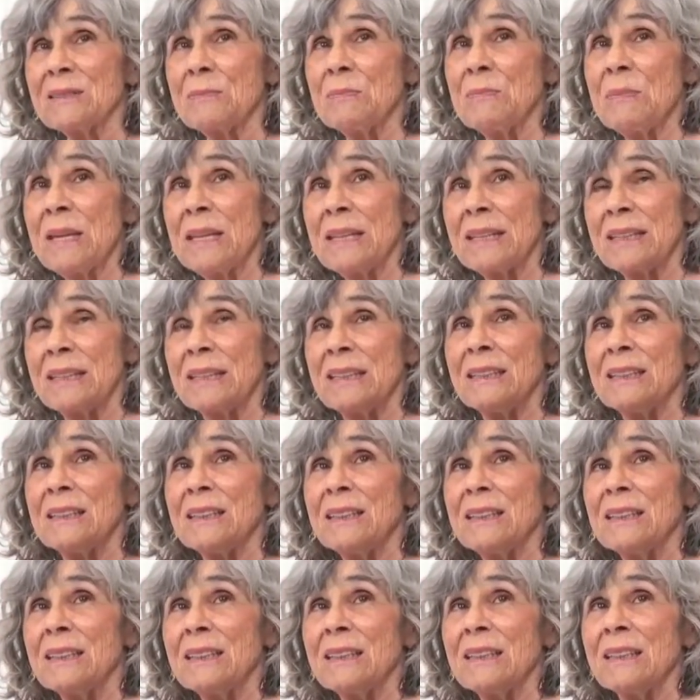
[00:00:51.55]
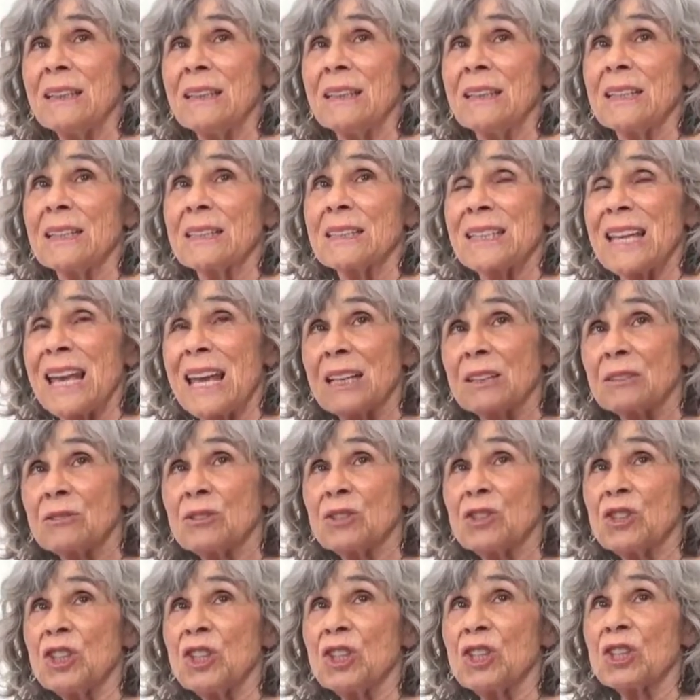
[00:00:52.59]
making this
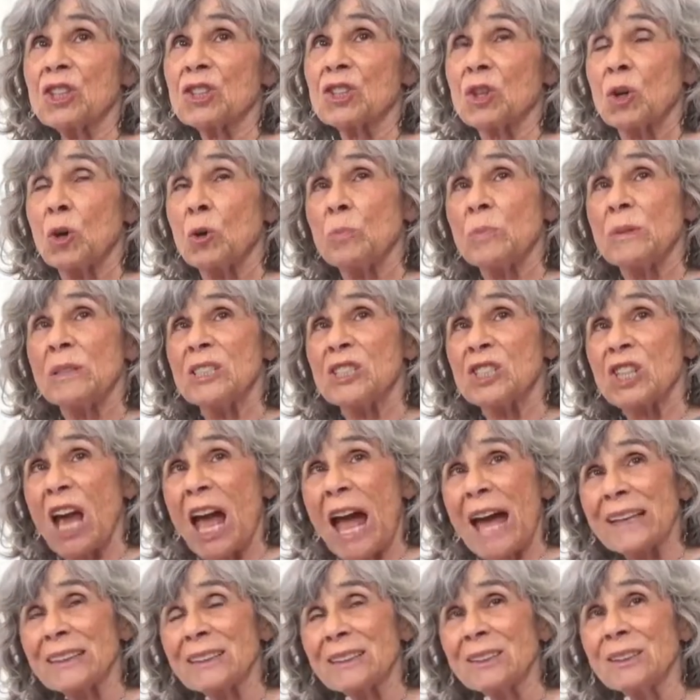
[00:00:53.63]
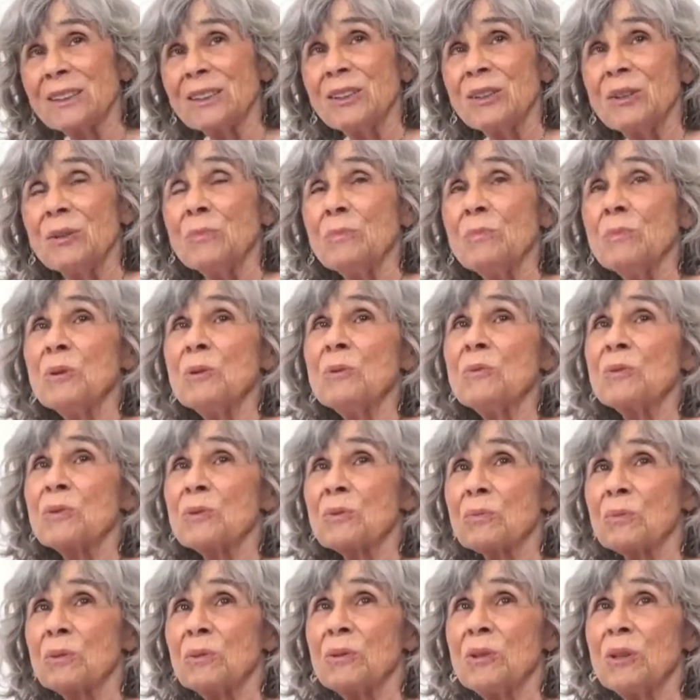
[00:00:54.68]
energy, this open channel, move
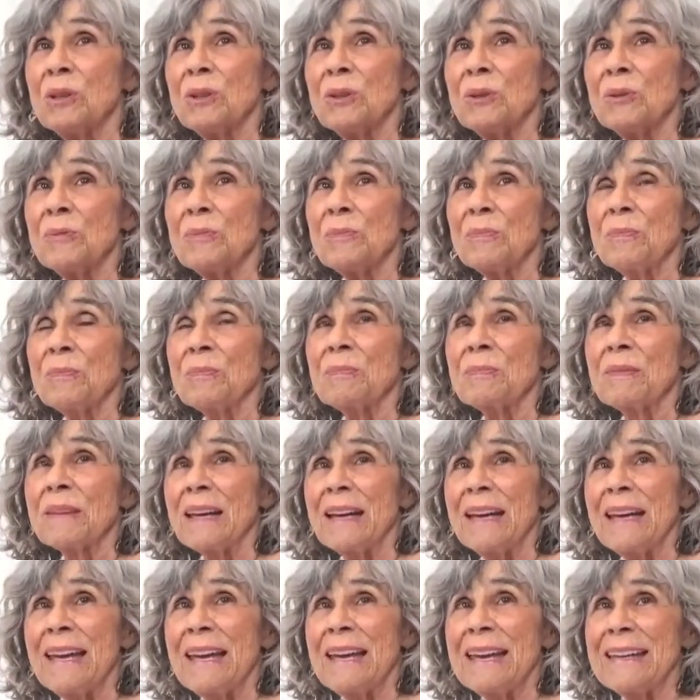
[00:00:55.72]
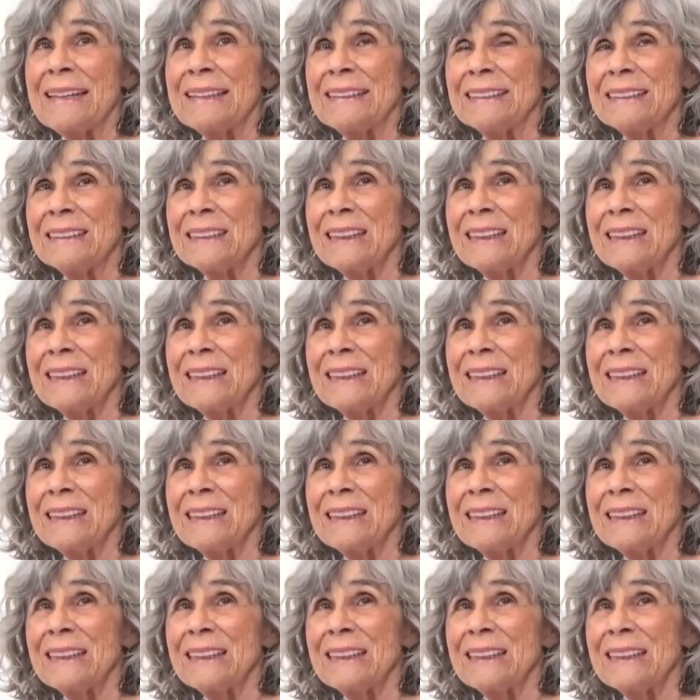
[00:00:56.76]
through you. And